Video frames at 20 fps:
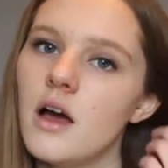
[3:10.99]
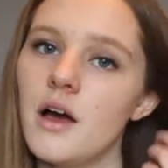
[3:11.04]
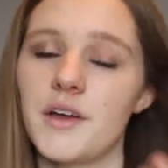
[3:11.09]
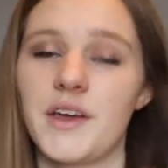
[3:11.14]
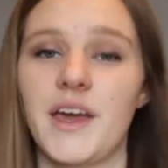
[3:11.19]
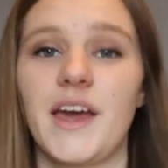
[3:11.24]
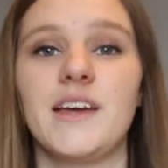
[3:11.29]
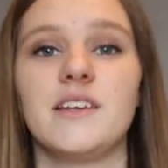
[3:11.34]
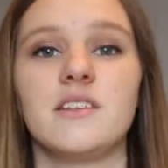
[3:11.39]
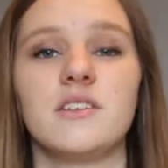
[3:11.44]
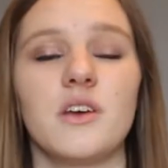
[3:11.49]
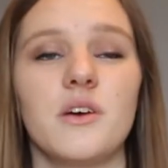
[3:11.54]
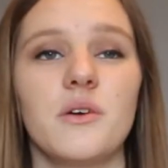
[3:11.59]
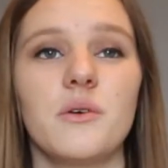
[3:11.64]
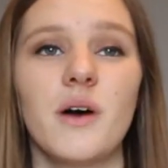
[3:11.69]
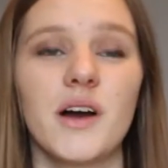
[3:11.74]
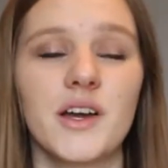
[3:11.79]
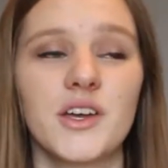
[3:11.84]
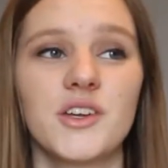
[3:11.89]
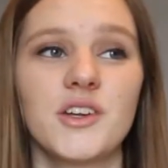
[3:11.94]
Okay,
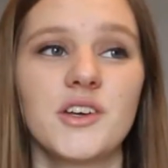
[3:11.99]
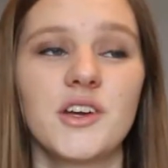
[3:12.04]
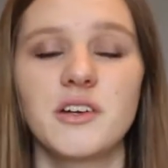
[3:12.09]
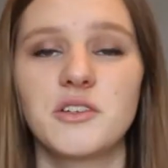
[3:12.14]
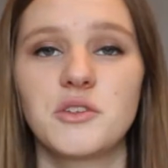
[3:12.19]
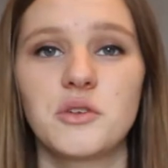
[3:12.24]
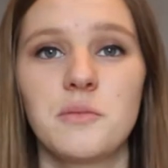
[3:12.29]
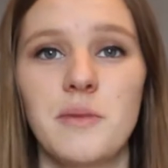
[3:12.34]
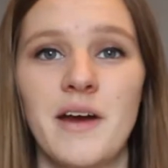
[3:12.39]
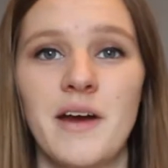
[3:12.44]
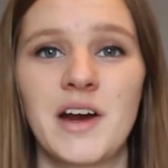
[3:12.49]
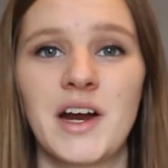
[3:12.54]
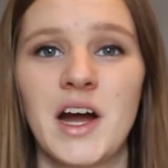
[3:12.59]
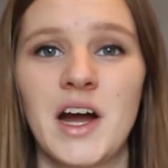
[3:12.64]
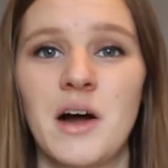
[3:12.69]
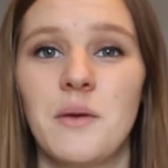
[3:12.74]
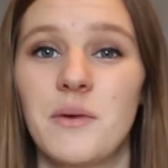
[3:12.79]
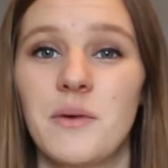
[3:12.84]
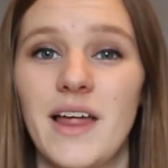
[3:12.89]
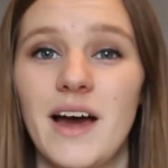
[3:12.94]
so I couldn't go to
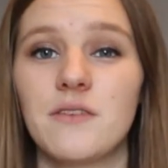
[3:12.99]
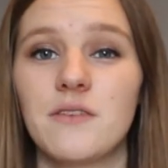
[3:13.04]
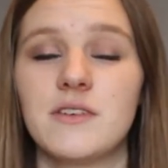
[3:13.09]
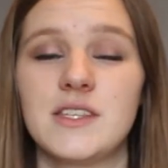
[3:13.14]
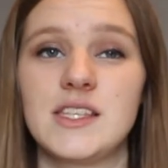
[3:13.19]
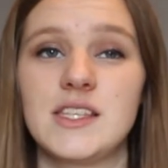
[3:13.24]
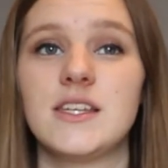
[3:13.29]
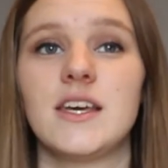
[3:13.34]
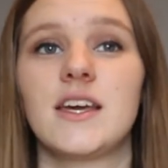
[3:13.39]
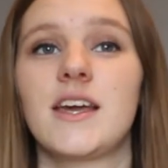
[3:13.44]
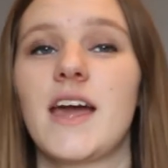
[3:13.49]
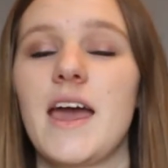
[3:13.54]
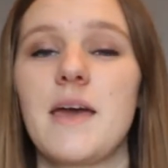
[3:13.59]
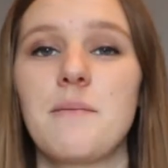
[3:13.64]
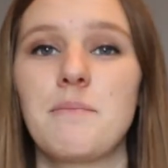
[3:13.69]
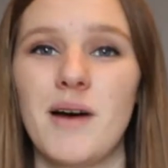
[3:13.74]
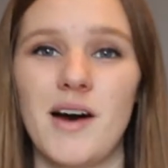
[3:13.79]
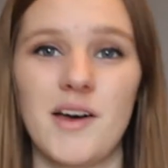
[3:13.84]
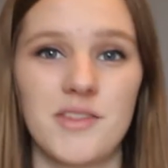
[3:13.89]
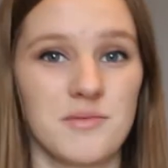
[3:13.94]
America without visiting a
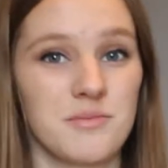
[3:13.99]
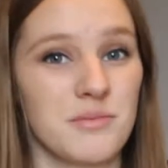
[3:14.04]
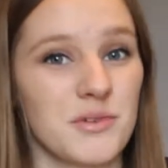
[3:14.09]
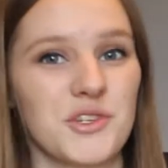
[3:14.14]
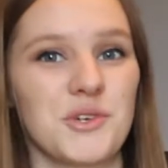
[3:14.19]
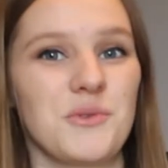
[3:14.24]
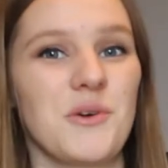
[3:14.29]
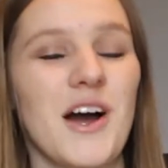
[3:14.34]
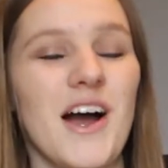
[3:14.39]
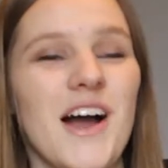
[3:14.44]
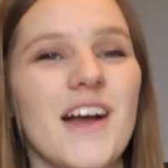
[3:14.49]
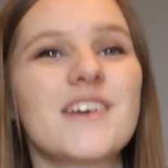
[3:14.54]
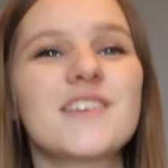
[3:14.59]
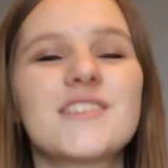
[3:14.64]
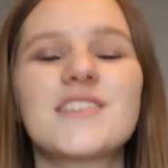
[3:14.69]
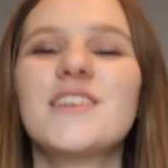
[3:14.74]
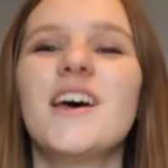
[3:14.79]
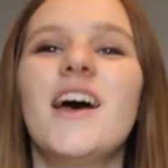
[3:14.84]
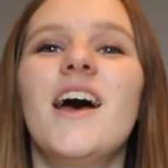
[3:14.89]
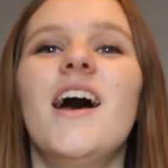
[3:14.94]
Bath and Body
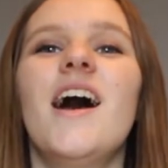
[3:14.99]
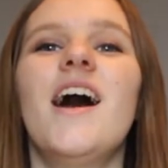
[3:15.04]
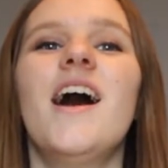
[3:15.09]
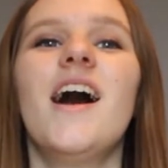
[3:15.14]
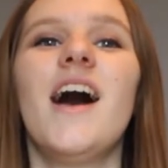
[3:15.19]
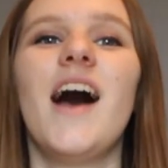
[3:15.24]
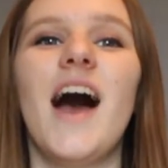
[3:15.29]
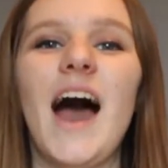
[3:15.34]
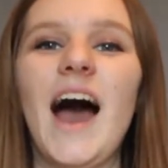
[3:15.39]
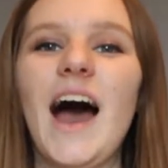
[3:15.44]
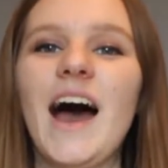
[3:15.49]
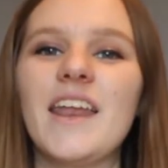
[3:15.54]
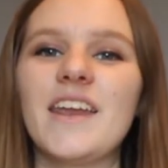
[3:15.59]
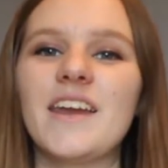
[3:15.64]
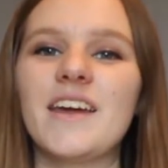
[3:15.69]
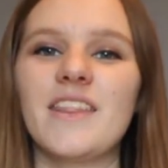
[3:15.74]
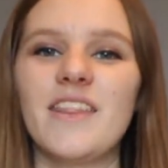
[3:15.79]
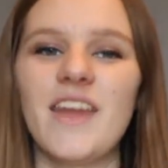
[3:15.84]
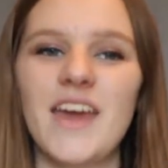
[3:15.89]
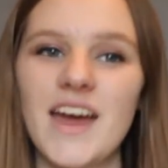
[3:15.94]
Works.
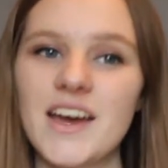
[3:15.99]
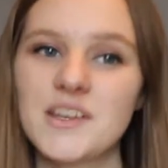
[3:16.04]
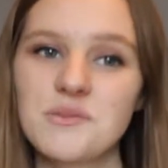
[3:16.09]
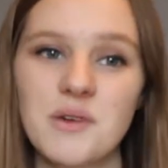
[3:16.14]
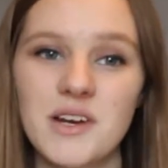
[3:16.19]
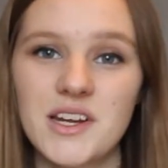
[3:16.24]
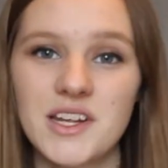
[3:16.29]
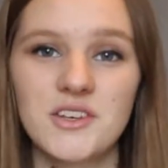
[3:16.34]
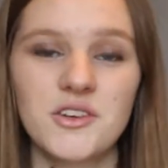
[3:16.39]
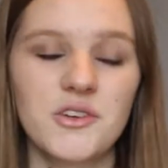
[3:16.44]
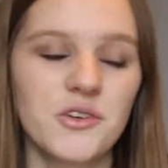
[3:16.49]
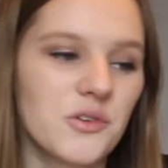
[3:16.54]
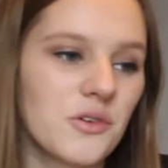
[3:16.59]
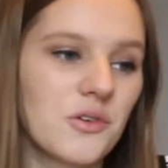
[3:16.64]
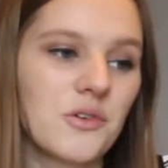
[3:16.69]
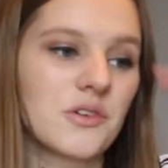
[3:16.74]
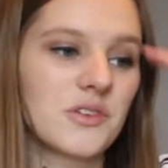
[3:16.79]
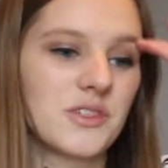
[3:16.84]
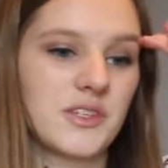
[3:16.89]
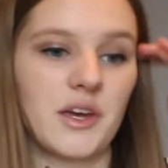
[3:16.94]
And they had one in New
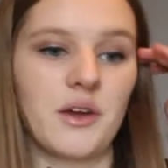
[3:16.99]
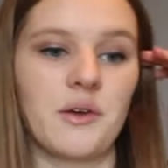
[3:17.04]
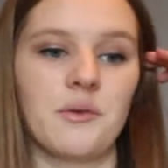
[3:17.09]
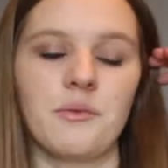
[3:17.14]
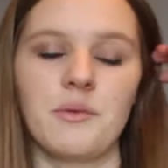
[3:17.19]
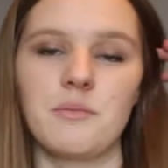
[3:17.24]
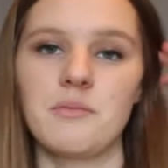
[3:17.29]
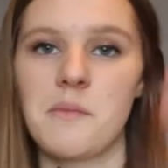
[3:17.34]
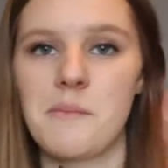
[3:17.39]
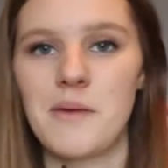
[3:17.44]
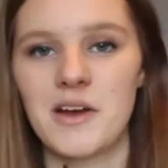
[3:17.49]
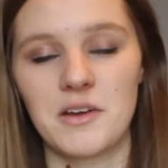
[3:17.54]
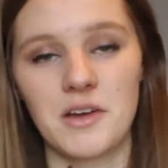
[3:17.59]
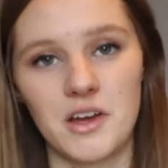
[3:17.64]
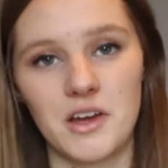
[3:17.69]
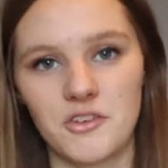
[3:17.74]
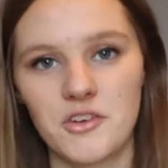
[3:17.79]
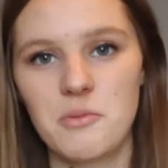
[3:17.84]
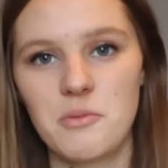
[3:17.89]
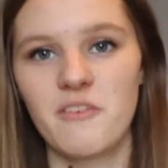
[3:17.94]
York, so
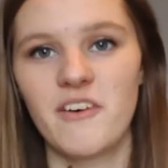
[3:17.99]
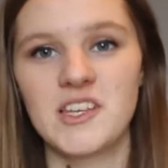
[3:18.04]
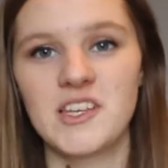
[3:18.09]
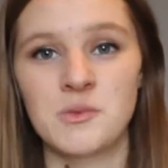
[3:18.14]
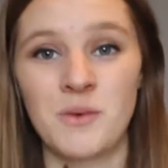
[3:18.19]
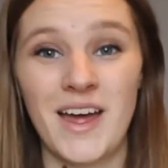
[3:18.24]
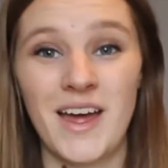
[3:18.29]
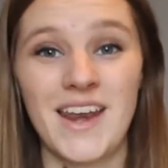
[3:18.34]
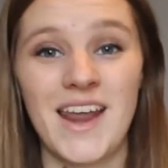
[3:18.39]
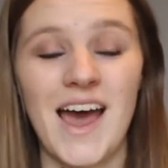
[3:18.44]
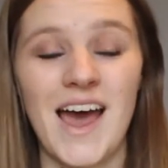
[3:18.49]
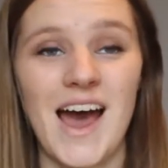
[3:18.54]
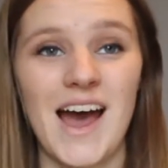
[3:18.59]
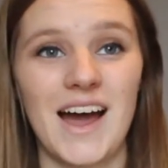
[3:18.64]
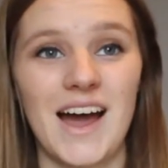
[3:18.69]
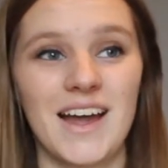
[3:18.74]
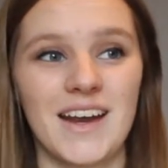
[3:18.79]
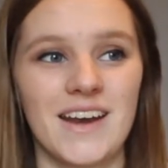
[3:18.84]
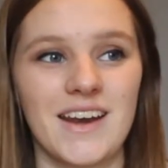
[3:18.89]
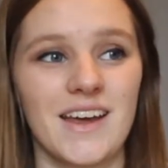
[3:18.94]
a group of us went
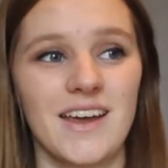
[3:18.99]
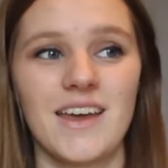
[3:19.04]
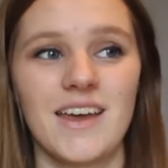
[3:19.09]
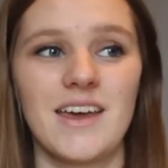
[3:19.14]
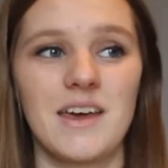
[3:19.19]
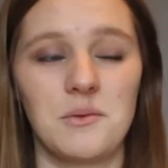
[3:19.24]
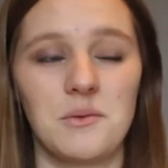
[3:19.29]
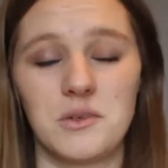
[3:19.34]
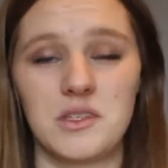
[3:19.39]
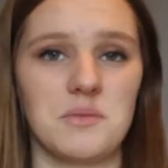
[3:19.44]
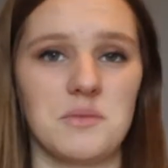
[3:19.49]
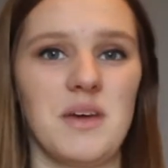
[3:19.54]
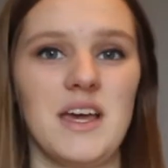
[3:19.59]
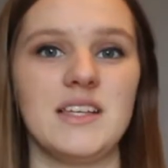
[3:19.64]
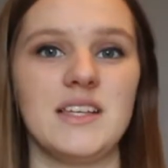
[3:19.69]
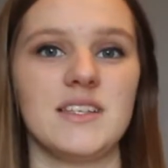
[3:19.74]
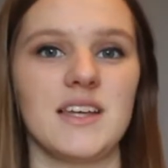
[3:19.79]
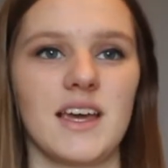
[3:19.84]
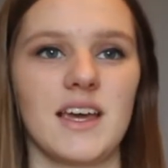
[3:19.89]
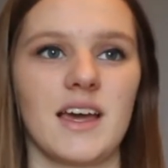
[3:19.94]
and it was
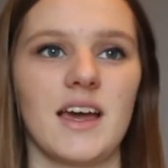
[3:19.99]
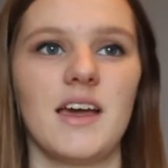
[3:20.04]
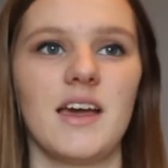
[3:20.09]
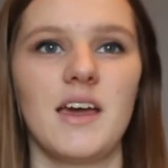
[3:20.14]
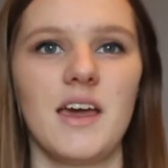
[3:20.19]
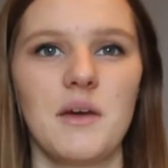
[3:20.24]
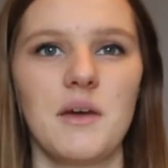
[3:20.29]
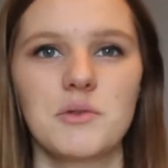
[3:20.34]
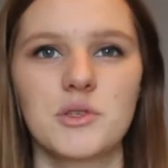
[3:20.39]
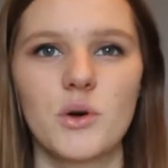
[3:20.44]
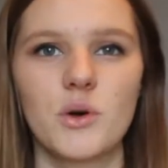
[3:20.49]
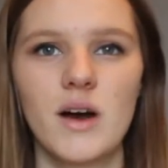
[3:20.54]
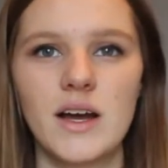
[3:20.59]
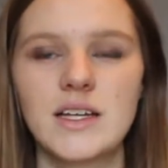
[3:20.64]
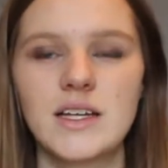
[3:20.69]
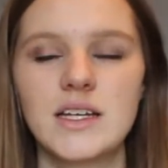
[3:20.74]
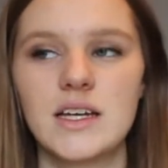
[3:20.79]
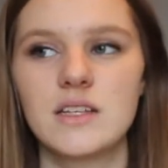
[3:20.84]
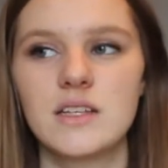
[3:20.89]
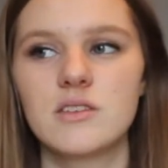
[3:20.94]
amazing. It was
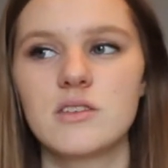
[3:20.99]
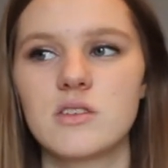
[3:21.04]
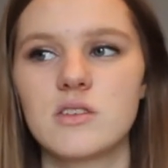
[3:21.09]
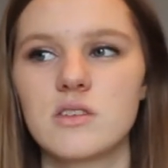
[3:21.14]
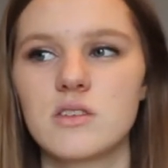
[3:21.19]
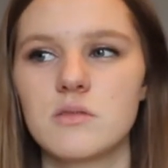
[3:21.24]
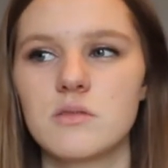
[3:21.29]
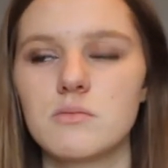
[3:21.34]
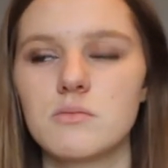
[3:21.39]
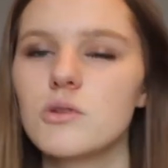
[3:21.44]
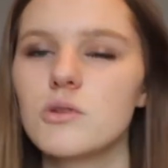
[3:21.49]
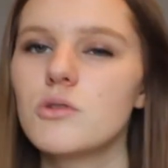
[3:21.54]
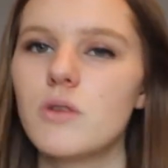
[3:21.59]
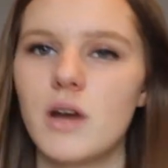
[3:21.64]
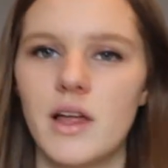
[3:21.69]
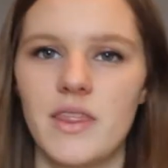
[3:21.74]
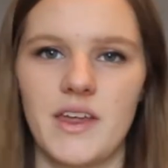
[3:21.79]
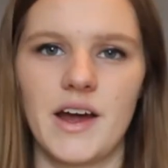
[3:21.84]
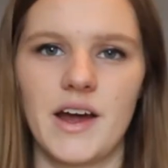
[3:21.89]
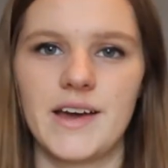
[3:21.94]
quite
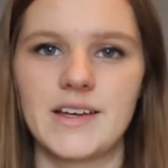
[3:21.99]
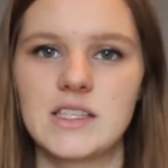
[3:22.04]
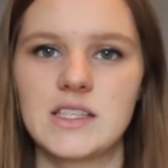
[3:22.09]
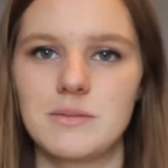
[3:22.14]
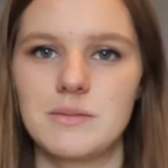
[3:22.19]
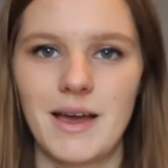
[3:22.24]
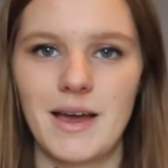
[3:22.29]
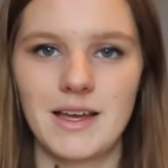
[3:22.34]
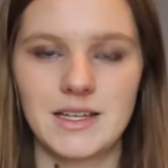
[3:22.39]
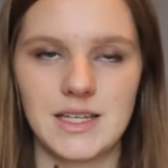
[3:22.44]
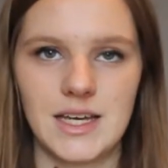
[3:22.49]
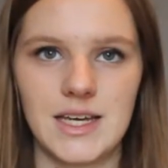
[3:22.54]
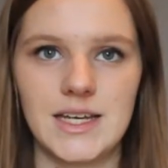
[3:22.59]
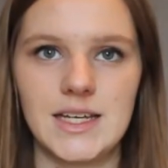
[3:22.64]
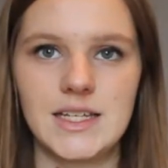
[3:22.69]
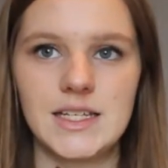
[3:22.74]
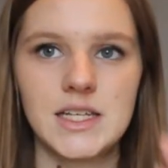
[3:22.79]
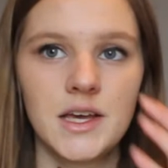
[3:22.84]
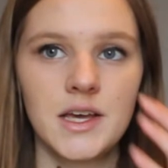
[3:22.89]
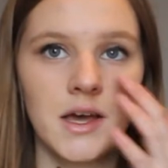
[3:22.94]
smaller than I
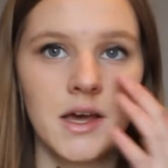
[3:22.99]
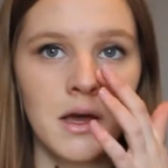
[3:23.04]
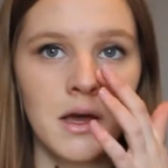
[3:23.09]
expected,